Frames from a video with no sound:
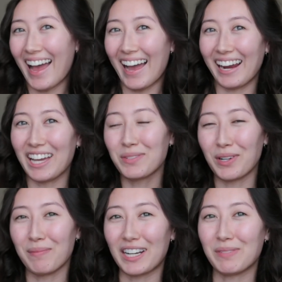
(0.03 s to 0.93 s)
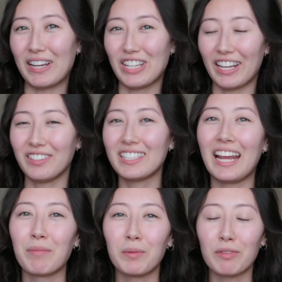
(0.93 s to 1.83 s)
Hi guys, welcome back to my channel. Today
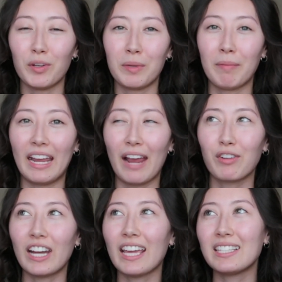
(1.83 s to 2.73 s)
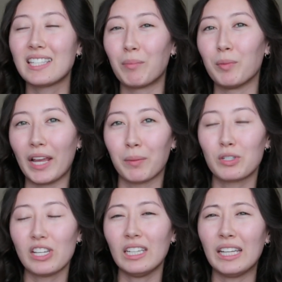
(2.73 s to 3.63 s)
I'm going to be filming my everyday summer makeup
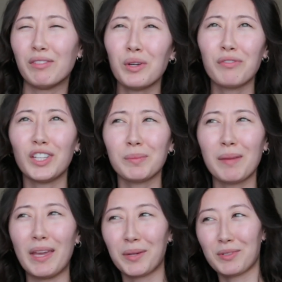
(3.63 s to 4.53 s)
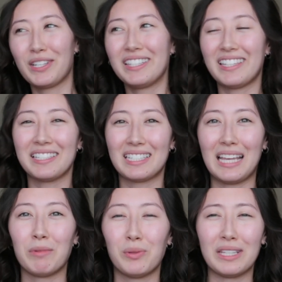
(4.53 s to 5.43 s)
routine, even though I feel like my makeup routine stays the
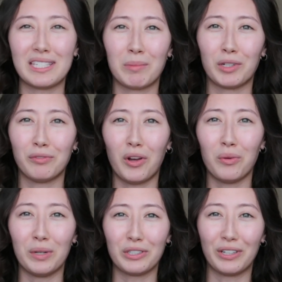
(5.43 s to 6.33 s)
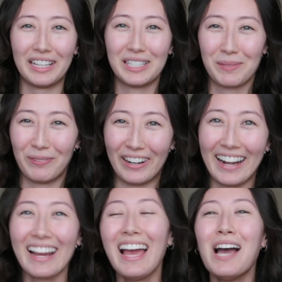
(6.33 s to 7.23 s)
same between summer, fall, winter, and
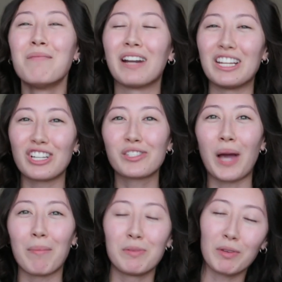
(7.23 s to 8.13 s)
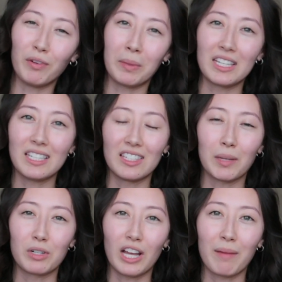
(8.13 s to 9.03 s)
spring. But I just so happen to be filming this in the
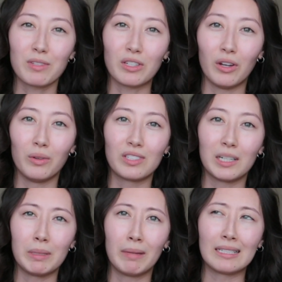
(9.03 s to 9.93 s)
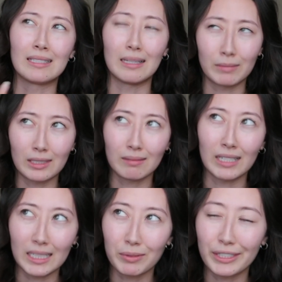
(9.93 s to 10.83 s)
summertime, so it's going to be my summer
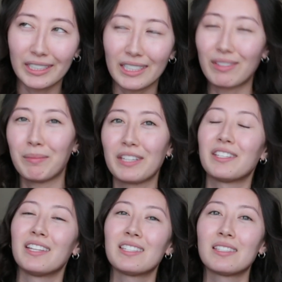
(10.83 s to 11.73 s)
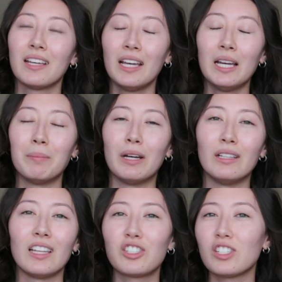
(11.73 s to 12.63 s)
makeup routine, if that makes sense.
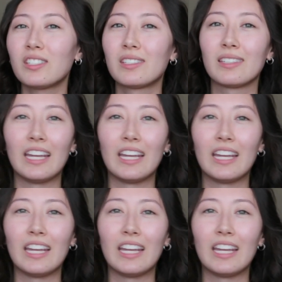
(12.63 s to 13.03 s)
But let's just